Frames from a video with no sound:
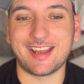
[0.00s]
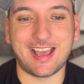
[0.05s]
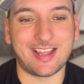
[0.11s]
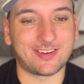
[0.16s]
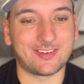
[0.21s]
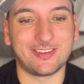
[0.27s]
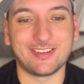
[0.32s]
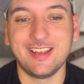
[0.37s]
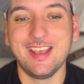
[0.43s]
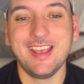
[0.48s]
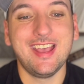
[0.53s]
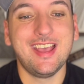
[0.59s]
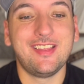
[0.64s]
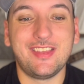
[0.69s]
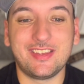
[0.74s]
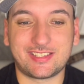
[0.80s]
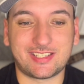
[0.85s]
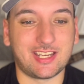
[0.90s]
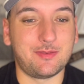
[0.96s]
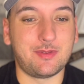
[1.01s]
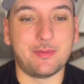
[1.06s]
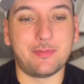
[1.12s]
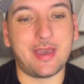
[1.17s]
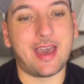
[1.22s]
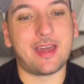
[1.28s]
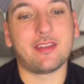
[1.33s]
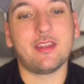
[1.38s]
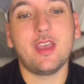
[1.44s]
Akron. This is going to be
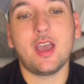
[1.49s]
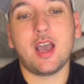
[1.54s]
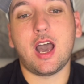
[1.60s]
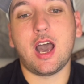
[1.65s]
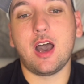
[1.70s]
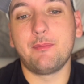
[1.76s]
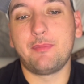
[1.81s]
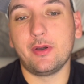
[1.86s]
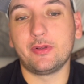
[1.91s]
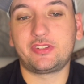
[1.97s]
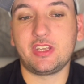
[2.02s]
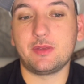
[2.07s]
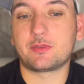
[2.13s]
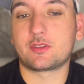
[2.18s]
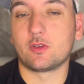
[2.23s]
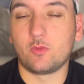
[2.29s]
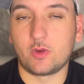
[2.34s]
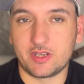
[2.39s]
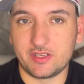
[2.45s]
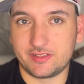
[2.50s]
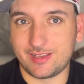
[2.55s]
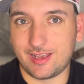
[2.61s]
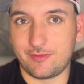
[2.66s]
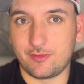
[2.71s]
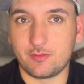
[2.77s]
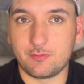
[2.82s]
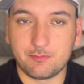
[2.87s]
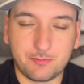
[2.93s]
bad. Uh, both teams are 1
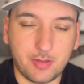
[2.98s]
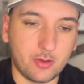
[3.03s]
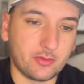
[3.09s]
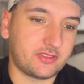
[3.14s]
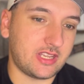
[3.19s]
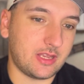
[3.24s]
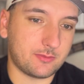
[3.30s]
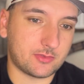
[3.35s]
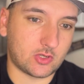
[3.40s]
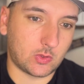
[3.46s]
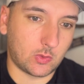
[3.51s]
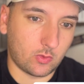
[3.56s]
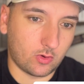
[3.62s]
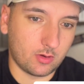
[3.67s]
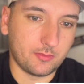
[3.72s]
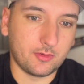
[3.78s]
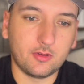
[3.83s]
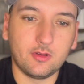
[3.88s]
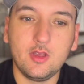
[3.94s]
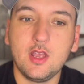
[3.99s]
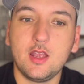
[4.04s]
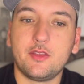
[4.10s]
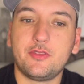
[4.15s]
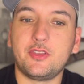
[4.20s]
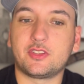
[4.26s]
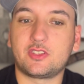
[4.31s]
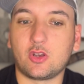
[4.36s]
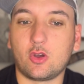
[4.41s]
7. Both teams are horrible.
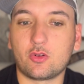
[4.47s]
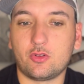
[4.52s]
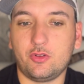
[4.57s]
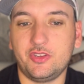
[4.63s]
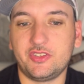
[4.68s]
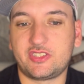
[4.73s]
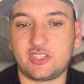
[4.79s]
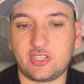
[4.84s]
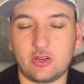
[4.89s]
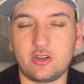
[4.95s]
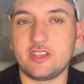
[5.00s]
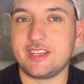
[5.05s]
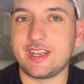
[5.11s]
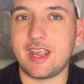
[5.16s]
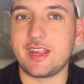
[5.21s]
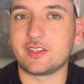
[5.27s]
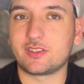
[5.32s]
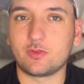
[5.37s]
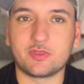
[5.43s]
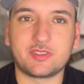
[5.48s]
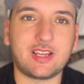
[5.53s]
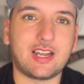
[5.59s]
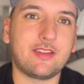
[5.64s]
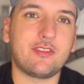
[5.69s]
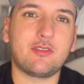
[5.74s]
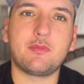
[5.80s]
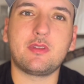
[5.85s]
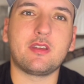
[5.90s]
The total is 38. So it's not
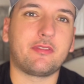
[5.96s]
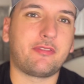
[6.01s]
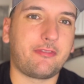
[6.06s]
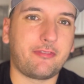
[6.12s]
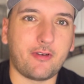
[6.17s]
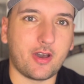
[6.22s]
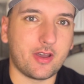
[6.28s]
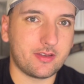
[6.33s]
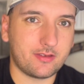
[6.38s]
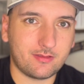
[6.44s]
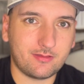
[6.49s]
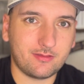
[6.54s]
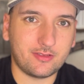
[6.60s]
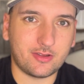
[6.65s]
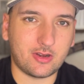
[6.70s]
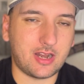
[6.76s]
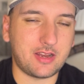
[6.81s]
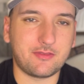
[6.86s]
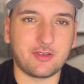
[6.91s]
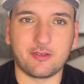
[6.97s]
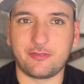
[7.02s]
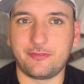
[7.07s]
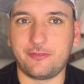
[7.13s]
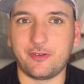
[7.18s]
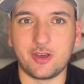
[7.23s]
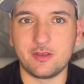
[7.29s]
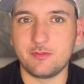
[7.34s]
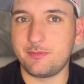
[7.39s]
even going to be a fun, they're not even a
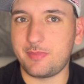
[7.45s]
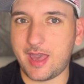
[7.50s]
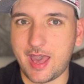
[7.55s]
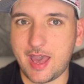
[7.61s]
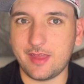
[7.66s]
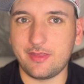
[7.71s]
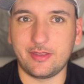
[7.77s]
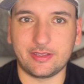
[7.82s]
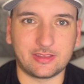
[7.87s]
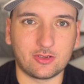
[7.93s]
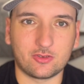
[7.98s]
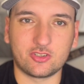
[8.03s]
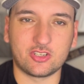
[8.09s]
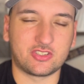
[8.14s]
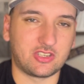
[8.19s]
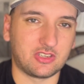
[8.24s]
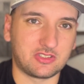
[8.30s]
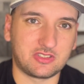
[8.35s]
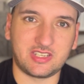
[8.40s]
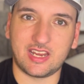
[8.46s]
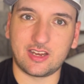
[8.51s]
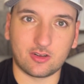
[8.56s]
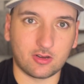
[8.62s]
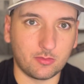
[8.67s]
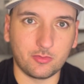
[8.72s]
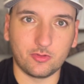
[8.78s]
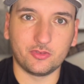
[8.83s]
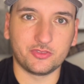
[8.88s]
fun bad. Like, they're just a
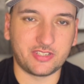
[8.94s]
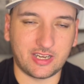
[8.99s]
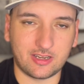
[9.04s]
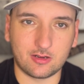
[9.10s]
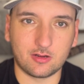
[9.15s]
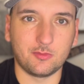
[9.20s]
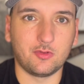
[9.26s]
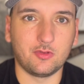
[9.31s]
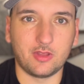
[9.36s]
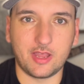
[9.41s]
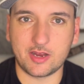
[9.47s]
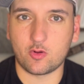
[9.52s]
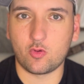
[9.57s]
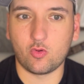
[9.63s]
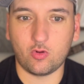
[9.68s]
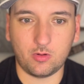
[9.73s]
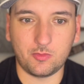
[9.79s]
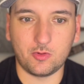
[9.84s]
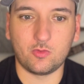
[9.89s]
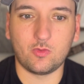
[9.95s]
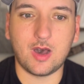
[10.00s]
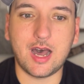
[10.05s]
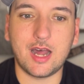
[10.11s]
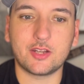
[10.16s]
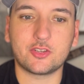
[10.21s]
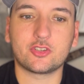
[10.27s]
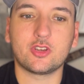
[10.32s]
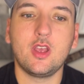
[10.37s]
terrible, terrible, like, horrible
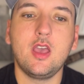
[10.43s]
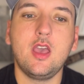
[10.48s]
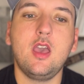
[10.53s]
watch.